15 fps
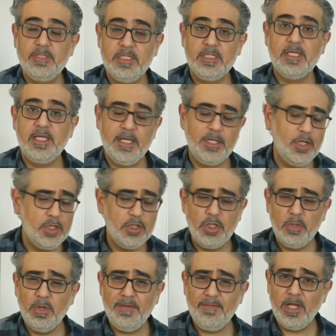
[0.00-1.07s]
into it. And you can
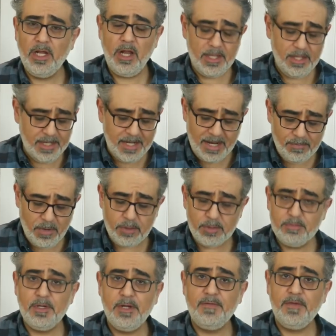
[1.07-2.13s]
do whatever you like. You can add
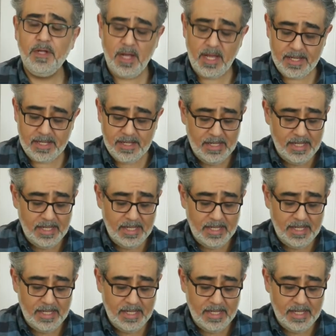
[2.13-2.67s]
rosemary if you like,